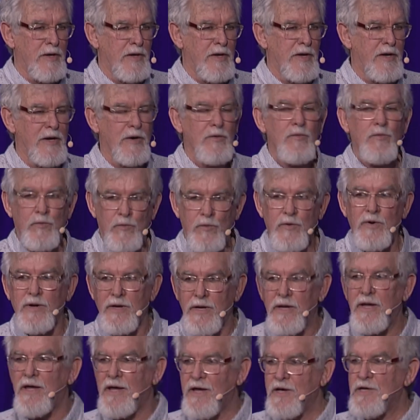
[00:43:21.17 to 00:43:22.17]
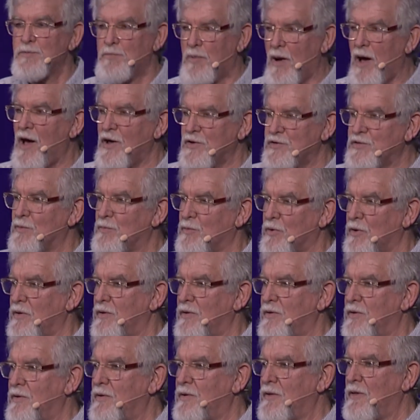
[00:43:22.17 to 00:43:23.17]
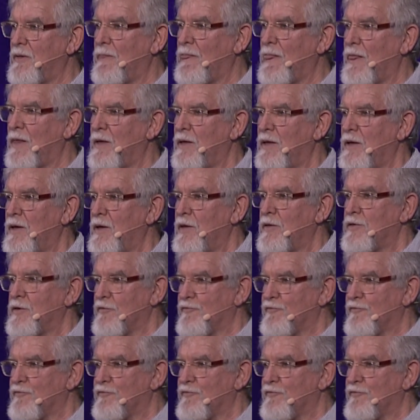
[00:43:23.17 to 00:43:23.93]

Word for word: And it really is possible. The